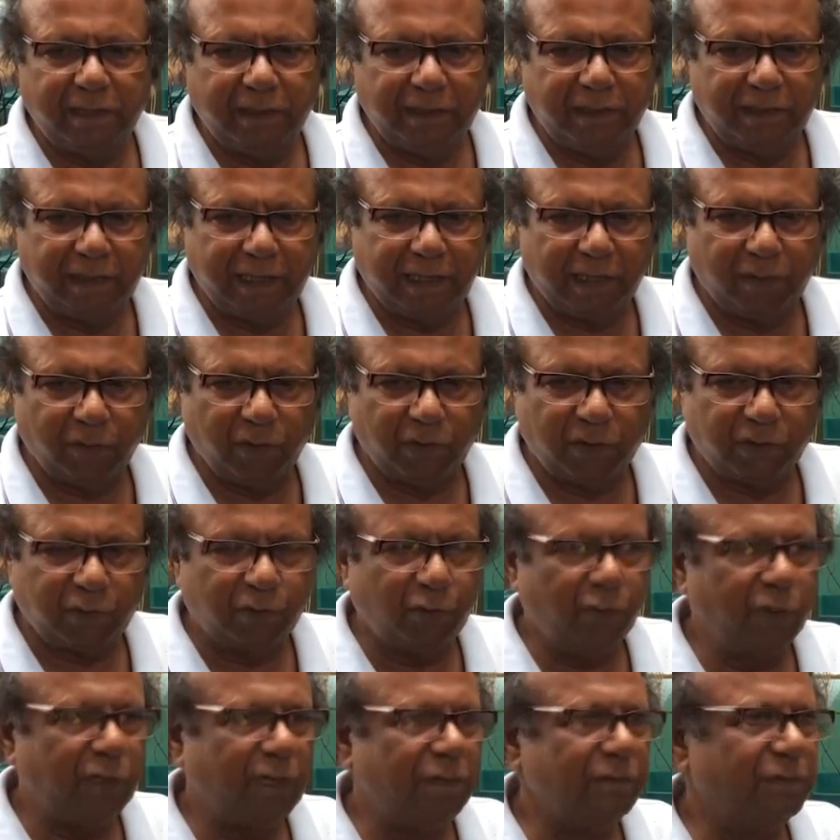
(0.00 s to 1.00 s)
there was
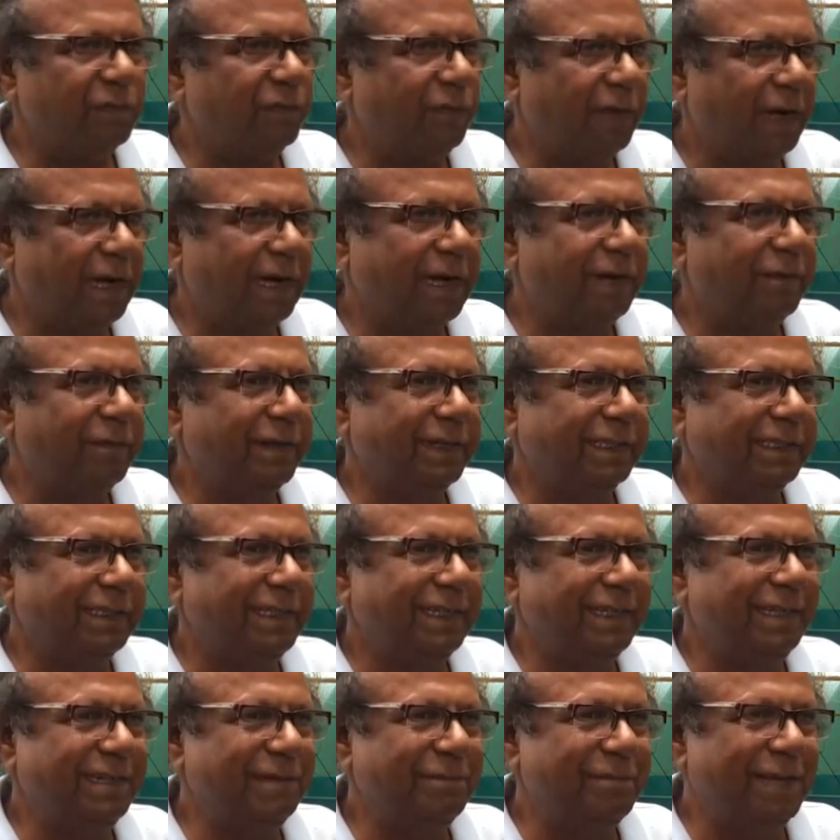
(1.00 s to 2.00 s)
two times flood
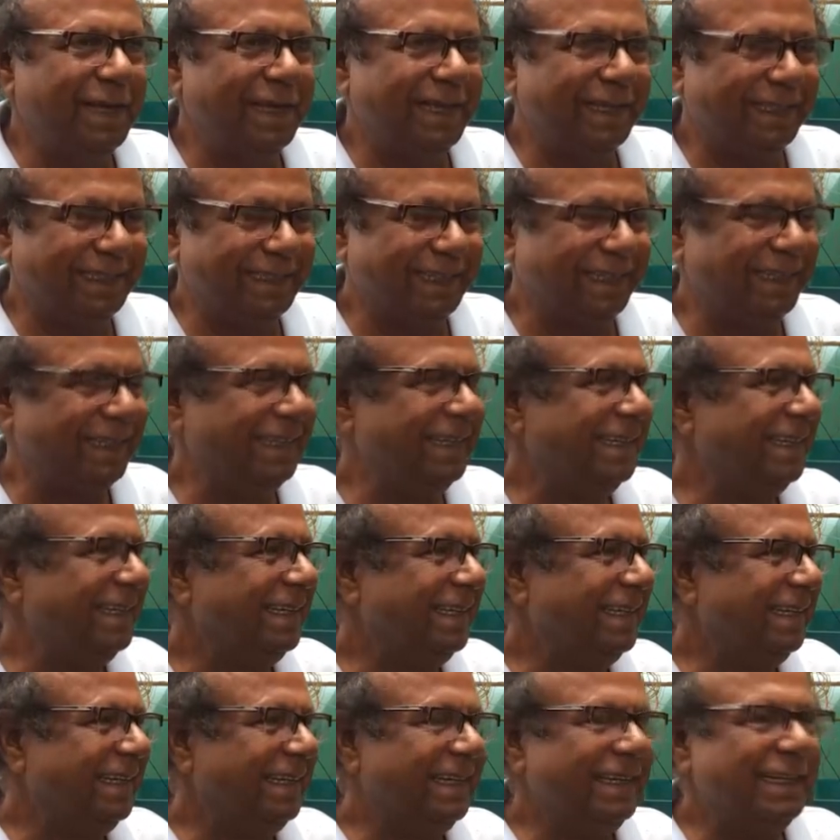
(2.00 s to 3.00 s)
affected in my hatchery.
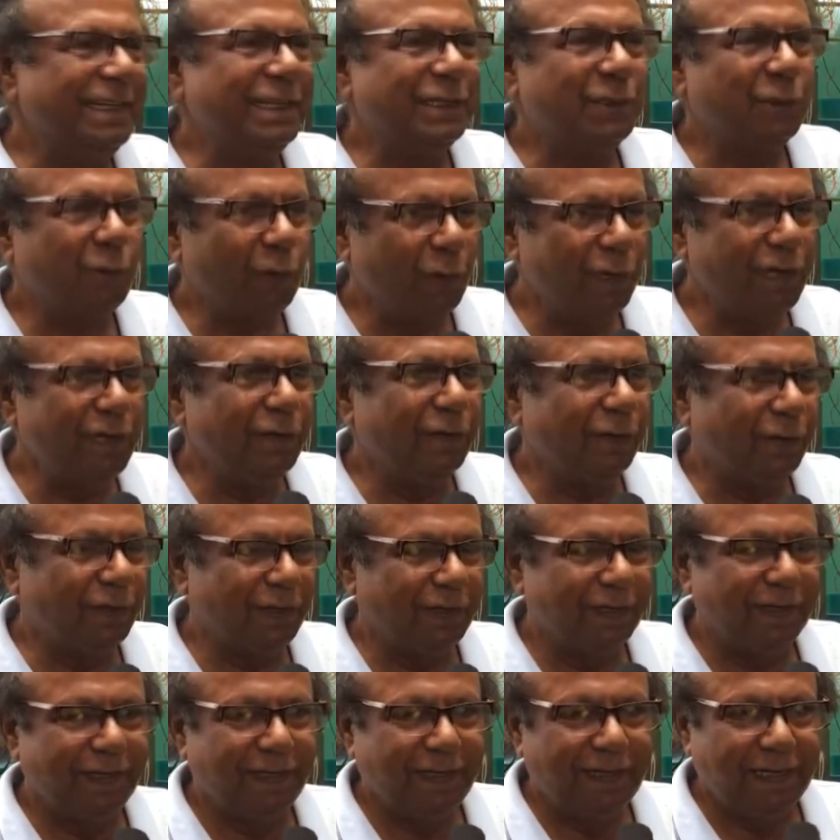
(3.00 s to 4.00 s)
It is going on.
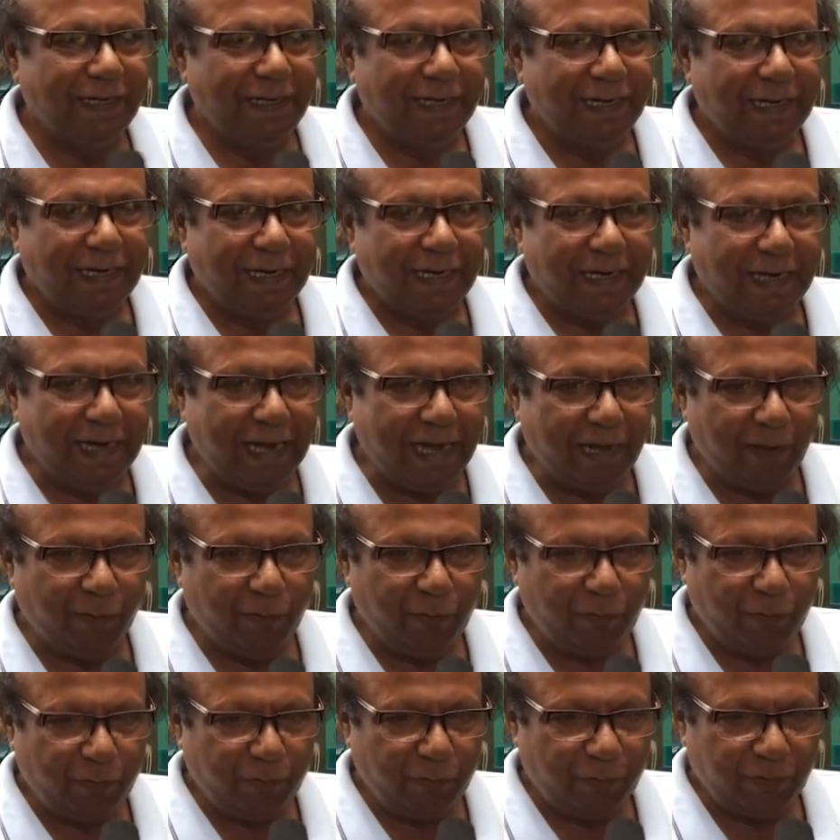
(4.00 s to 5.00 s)

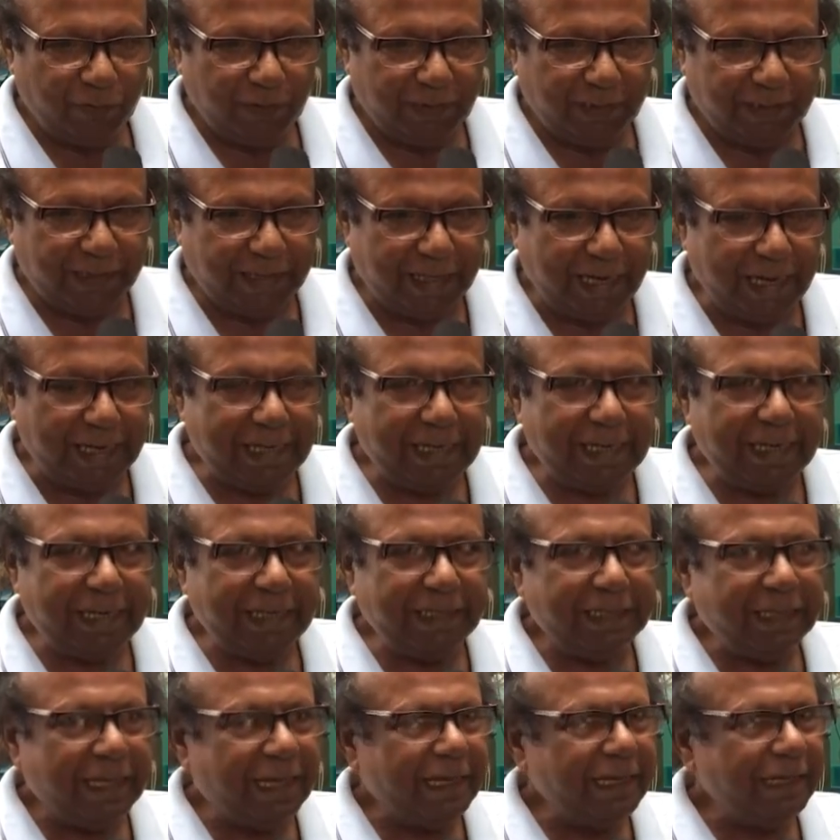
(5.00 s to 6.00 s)
Now,
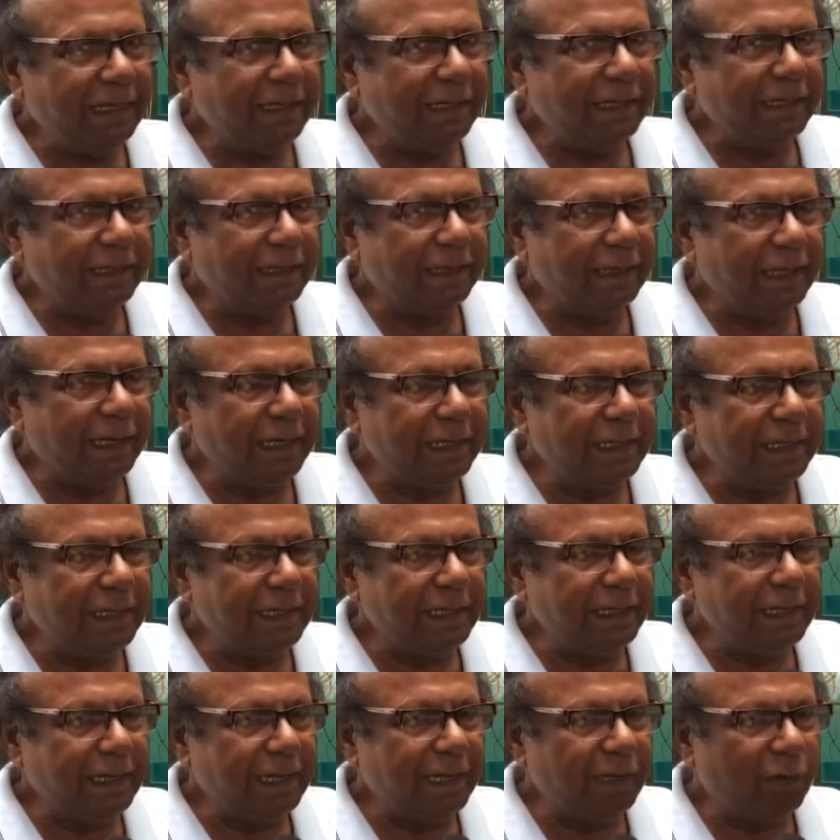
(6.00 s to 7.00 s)
getting the
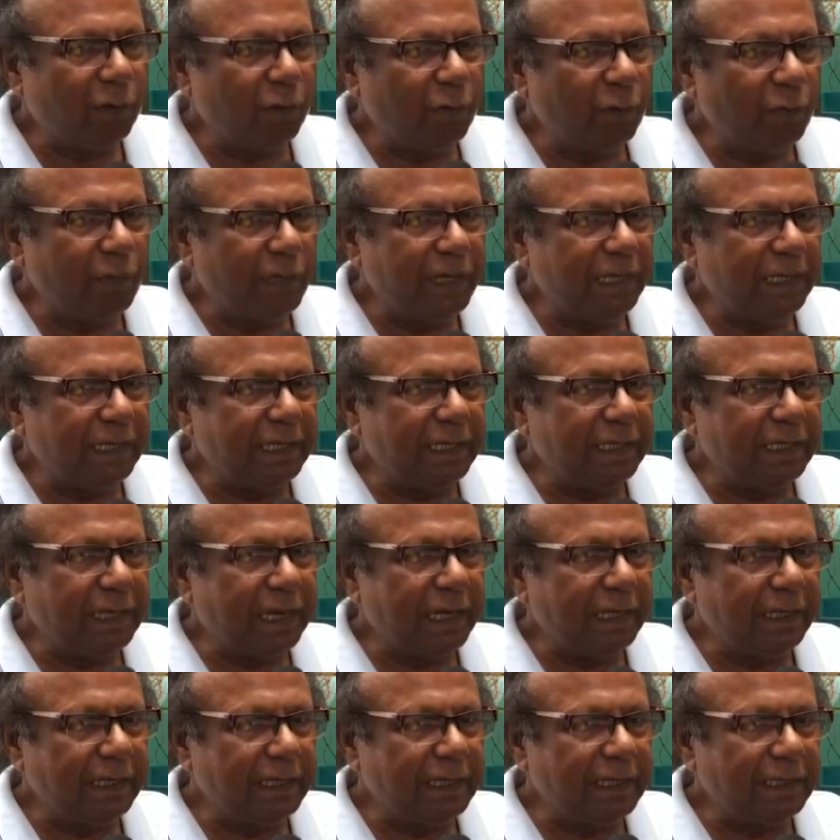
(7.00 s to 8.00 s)
getting economic
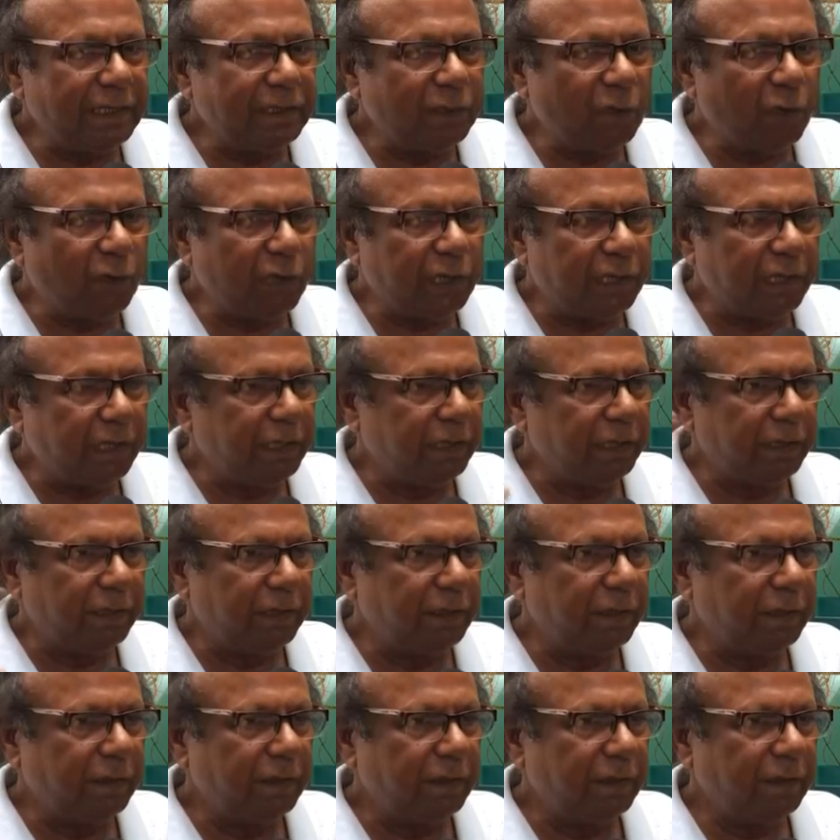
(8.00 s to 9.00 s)
return is not a
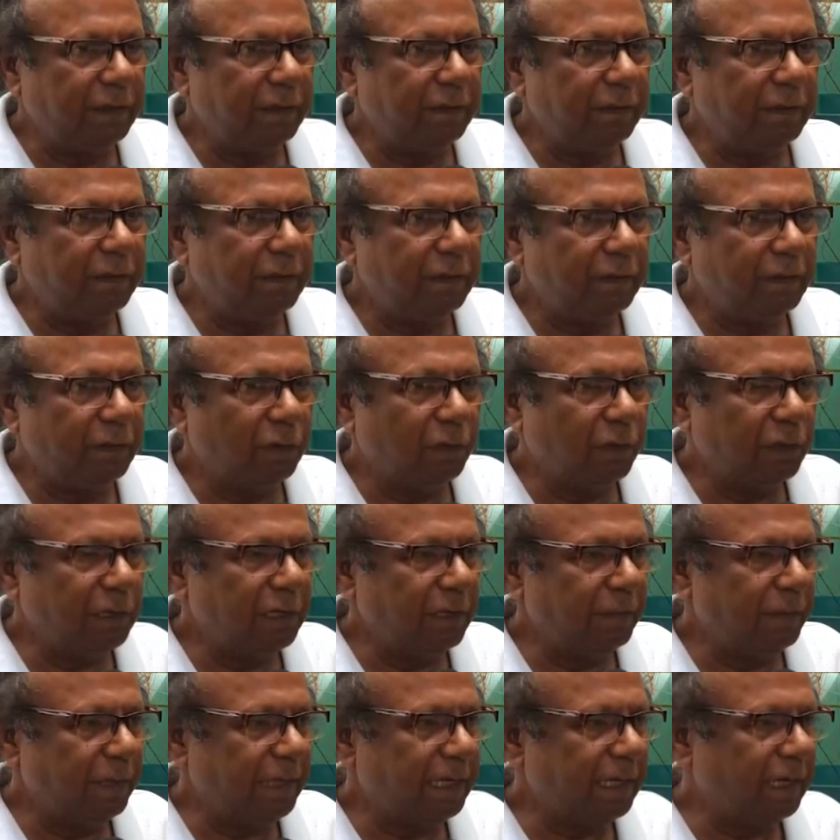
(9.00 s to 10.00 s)
not
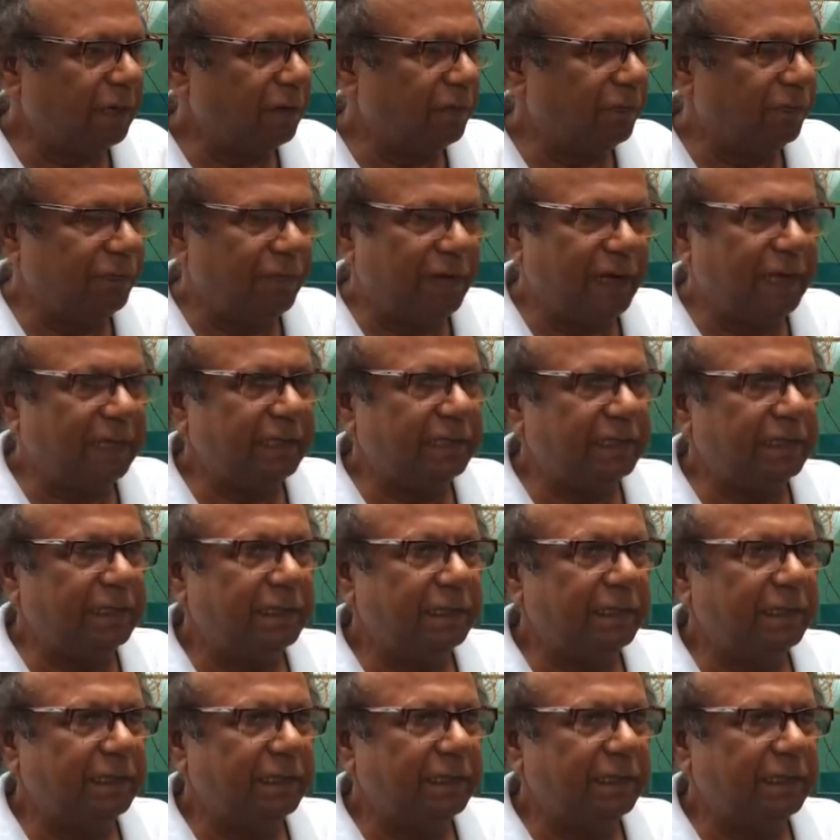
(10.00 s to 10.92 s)
a matter of fact.